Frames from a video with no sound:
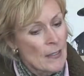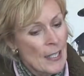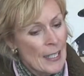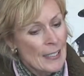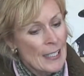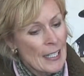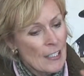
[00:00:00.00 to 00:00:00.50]

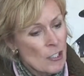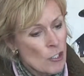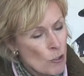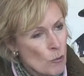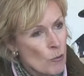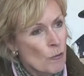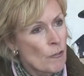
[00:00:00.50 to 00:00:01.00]
That gets
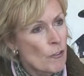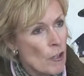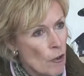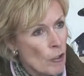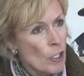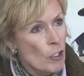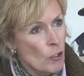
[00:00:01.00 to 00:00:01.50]
you
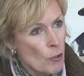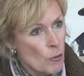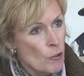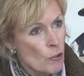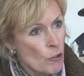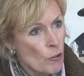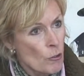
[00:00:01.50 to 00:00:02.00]
very
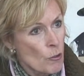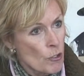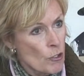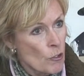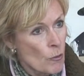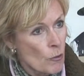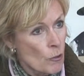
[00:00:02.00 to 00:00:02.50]
close to your
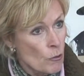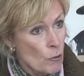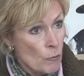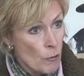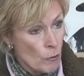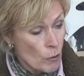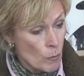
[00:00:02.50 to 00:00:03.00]
horse, so the two
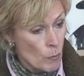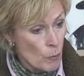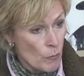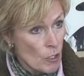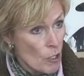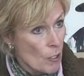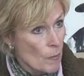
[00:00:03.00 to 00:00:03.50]
of you can move
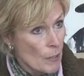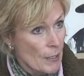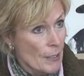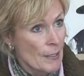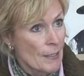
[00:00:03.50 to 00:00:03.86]
in harmony.